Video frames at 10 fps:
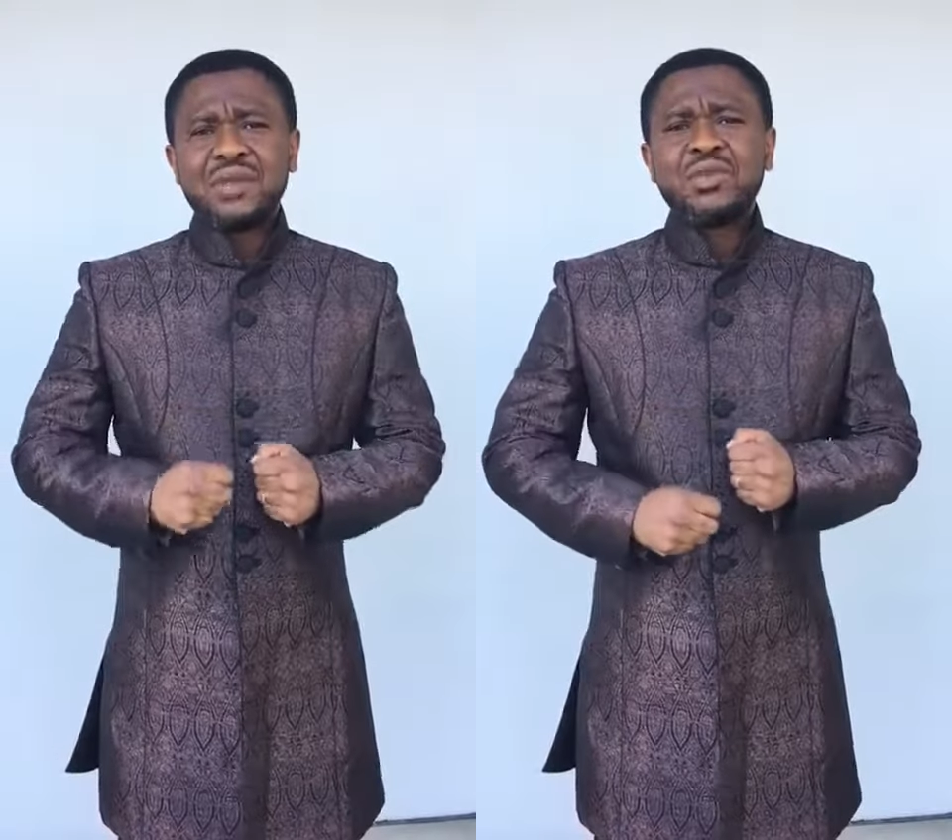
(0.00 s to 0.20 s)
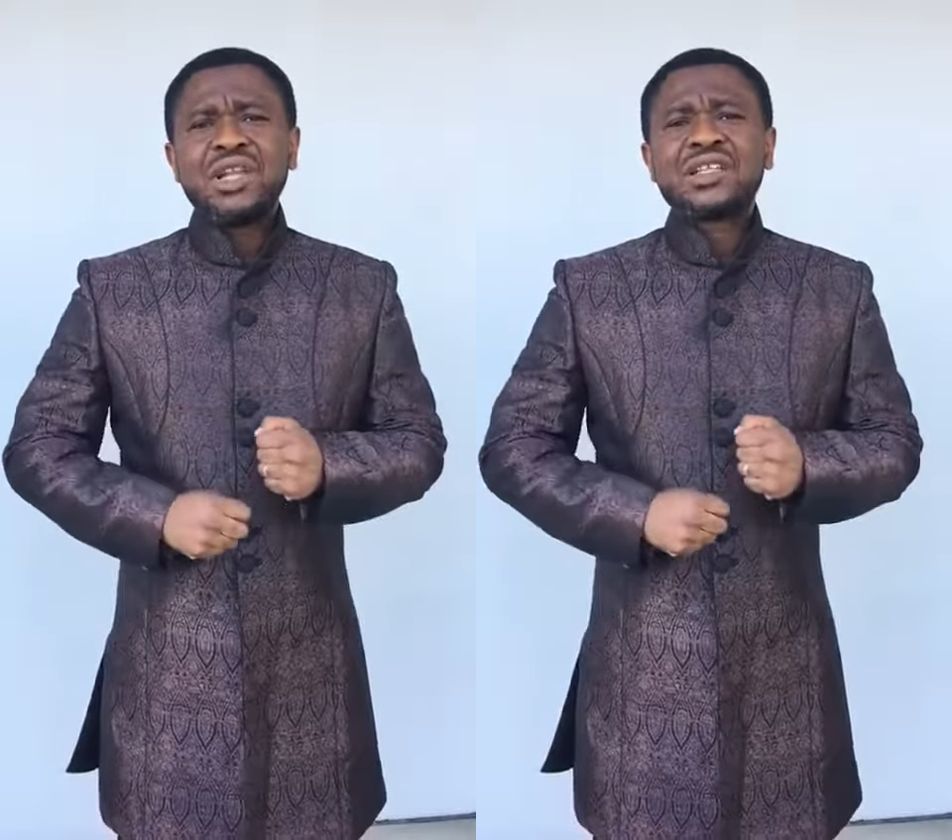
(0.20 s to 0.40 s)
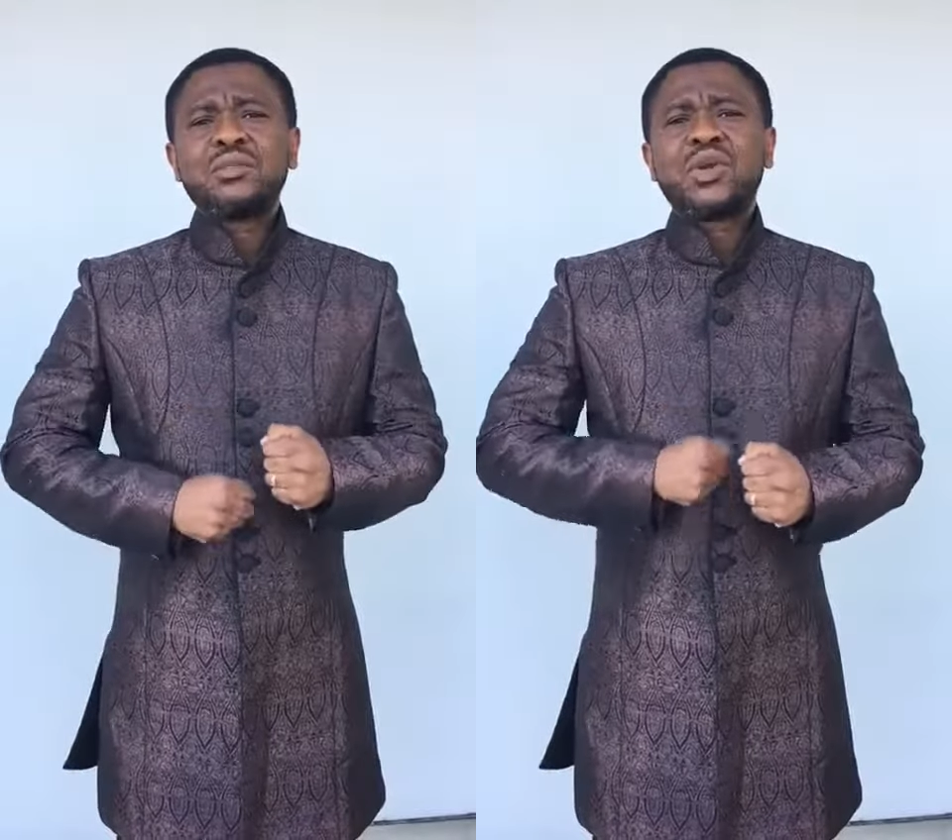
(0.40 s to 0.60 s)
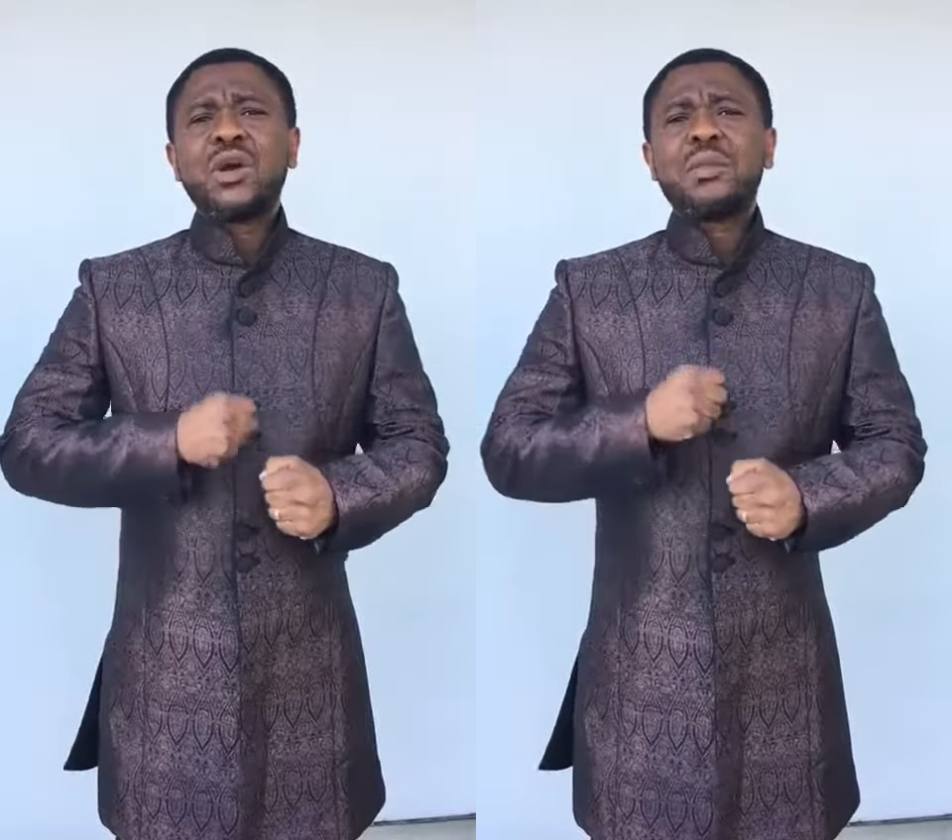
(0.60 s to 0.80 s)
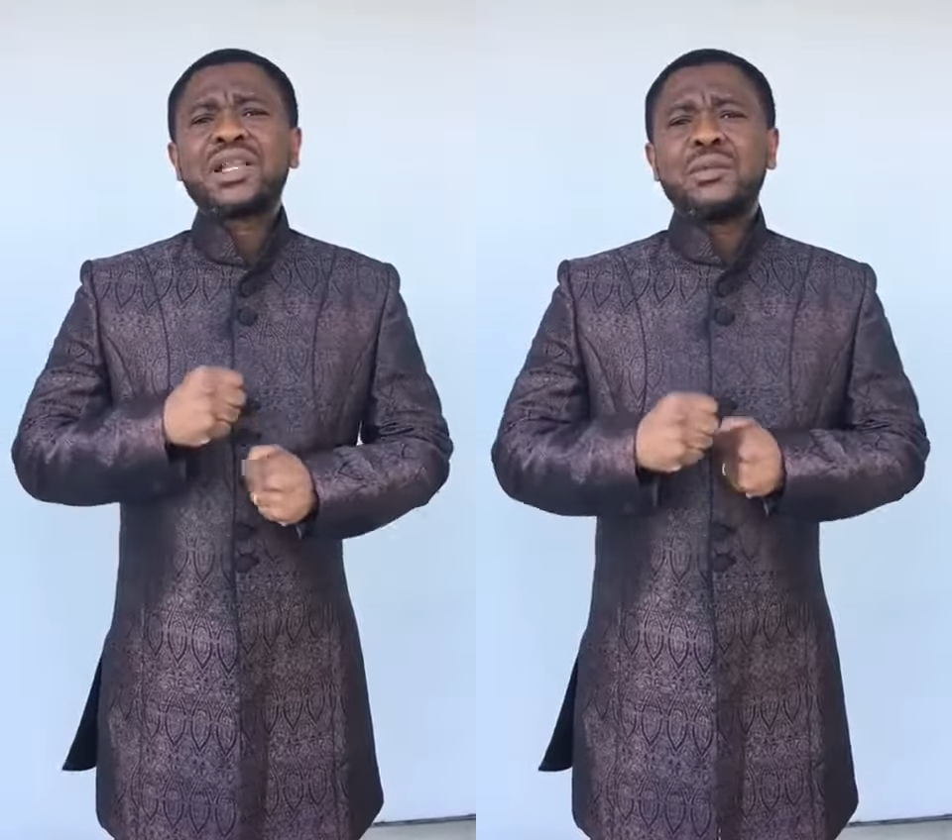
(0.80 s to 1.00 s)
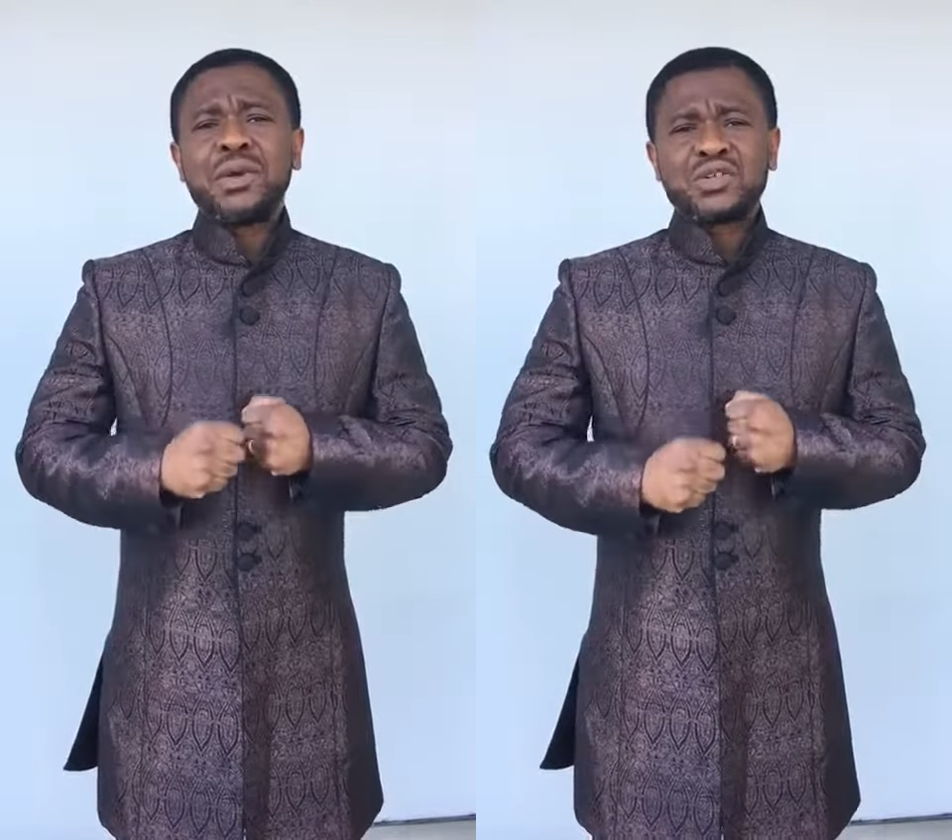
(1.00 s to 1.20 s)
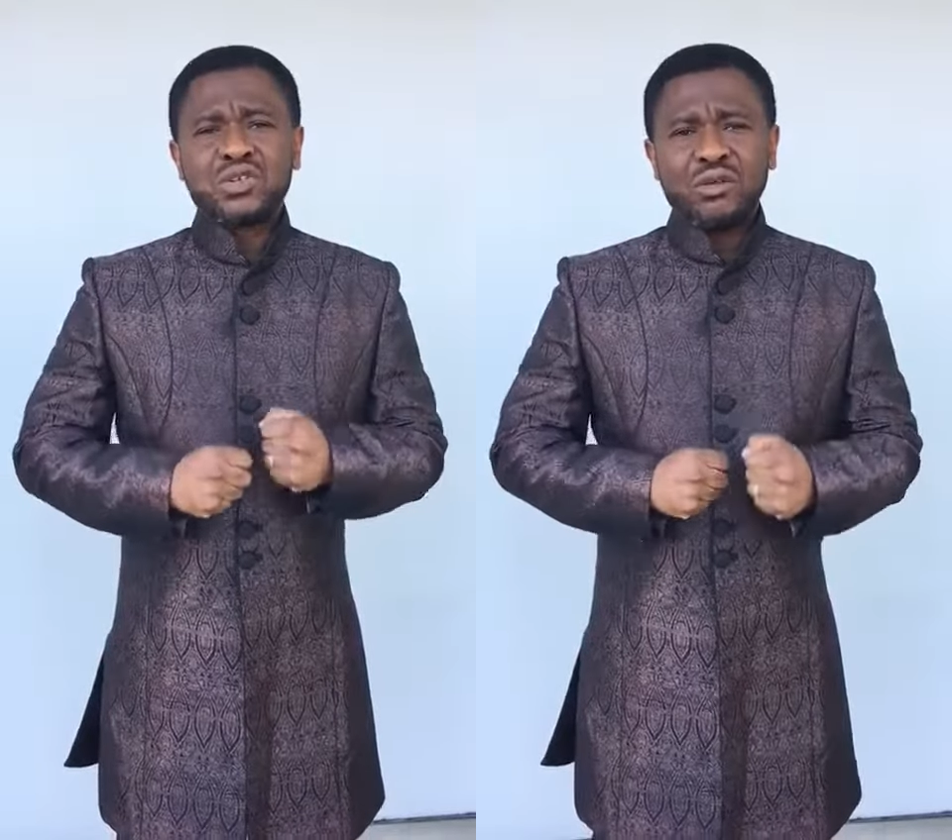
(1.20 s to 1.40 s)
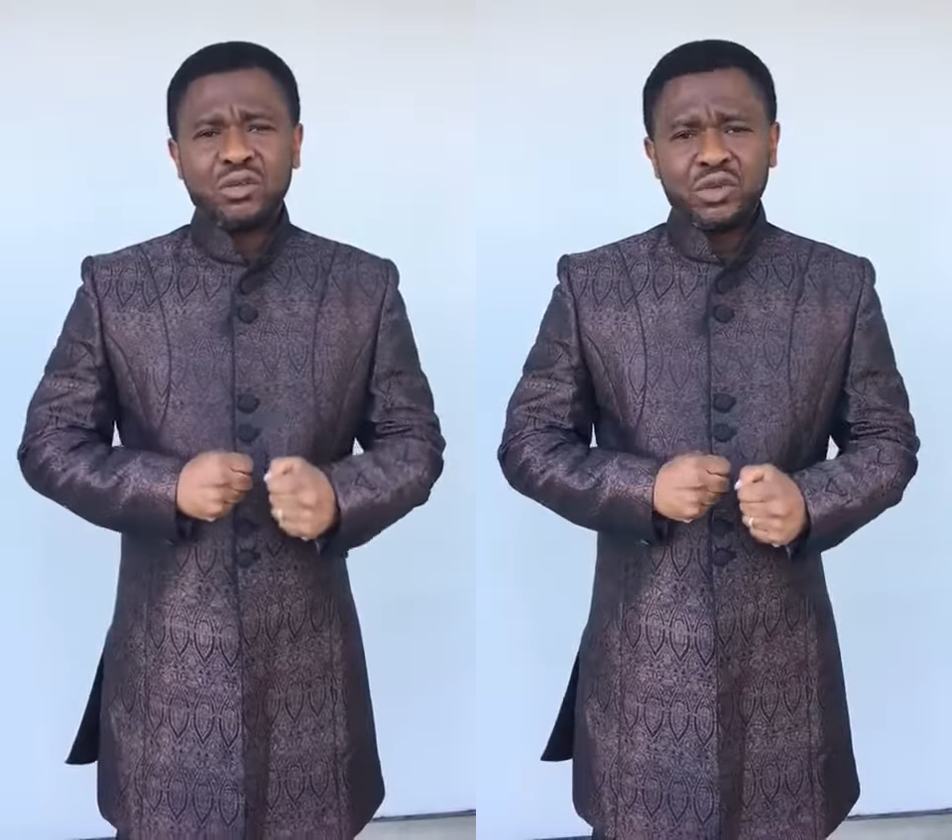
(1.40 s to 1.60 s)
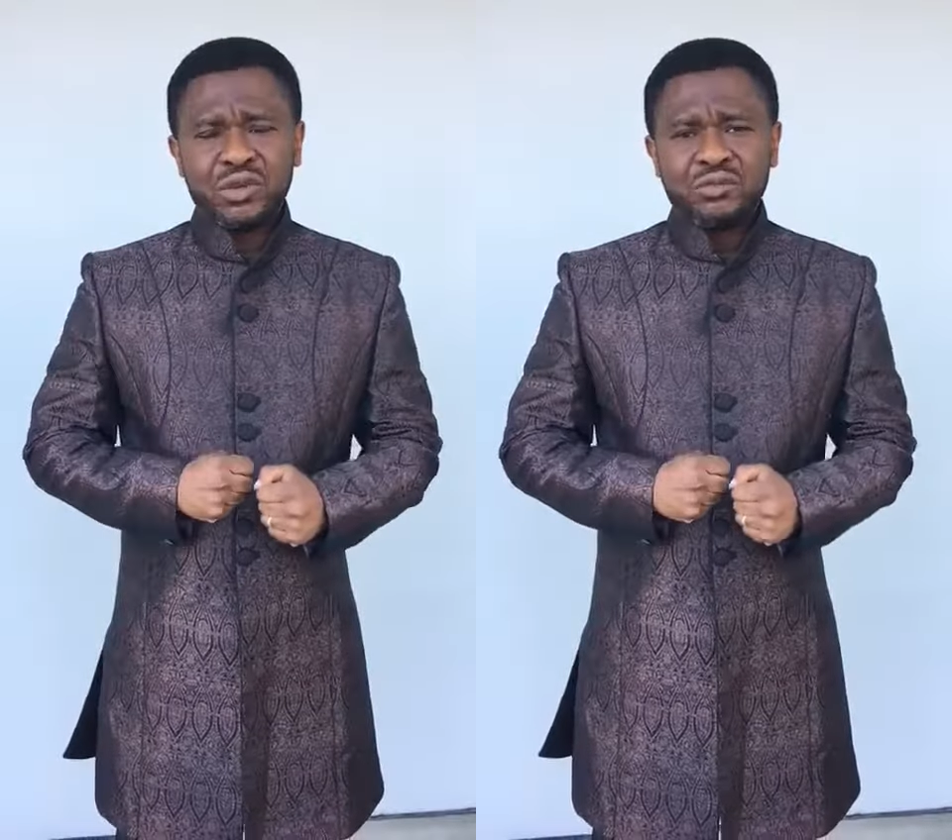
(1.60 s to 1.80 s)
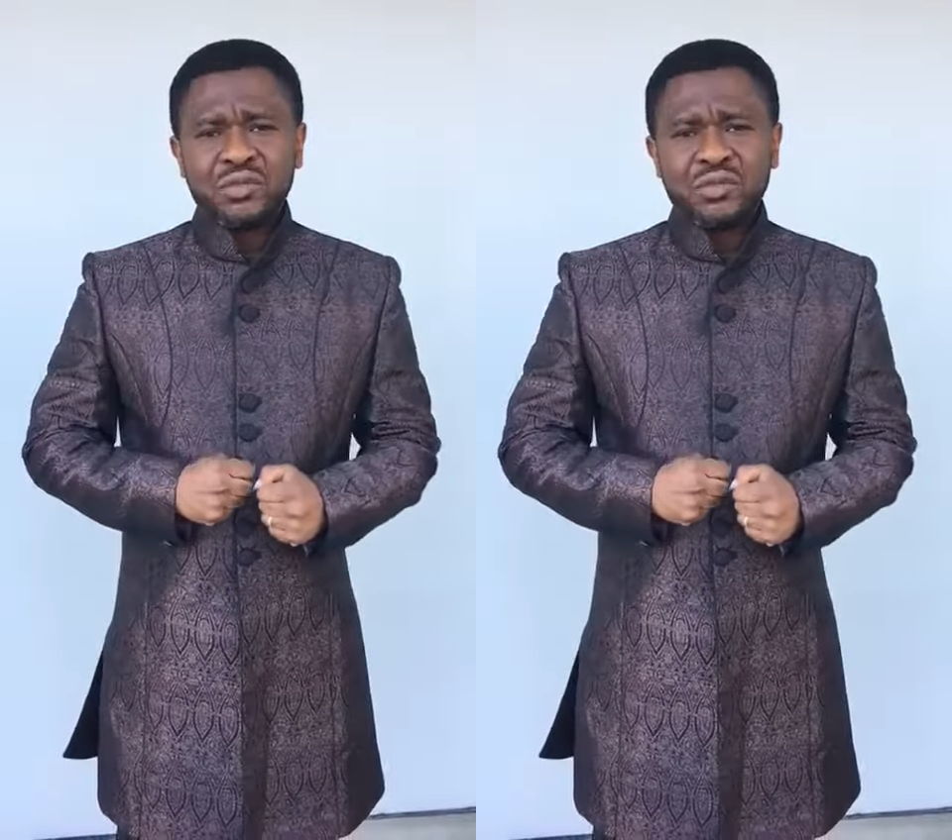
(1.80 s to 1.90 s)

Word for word: Let, let it become part and parcel of you.